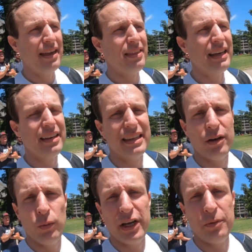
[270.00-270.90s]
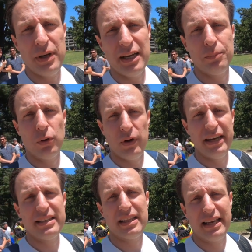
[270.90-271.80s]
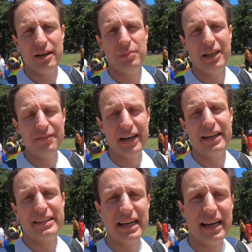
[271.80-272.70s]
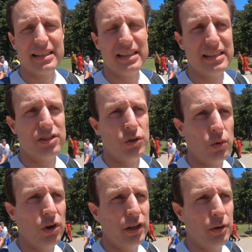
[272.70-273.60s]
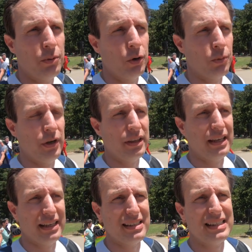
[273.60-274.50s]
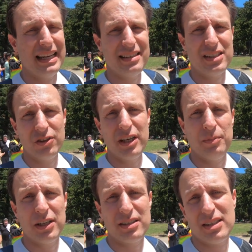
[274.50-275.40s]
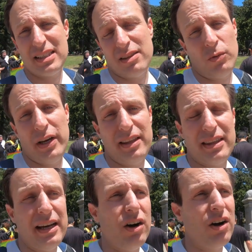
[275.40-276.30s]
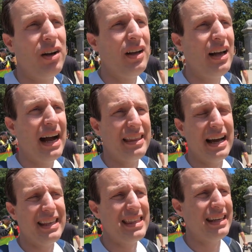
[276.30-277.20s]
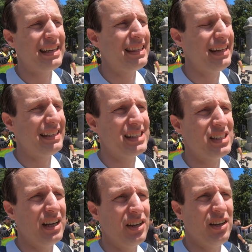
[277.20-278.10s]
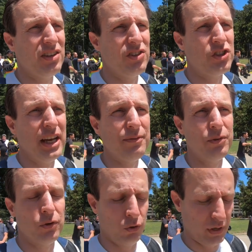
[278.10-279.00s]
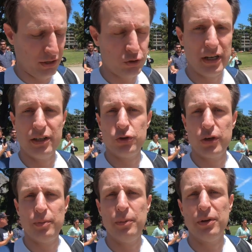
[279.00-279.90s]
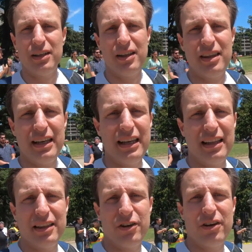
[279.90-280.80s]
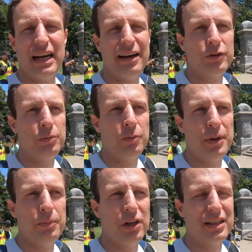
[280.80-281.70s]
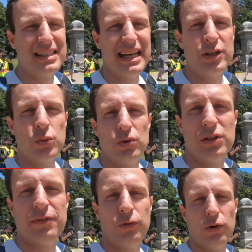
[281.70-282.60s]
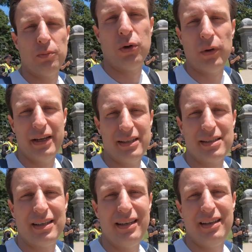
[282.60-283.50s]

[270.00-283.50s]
And I think that we can be employees and they can play FICA taxes and do all the appropriate things and still keep things the way that they are. I think that it's shameful the way they're trying to trick people into thinking that they're going to have to put people on schedules if we're employees.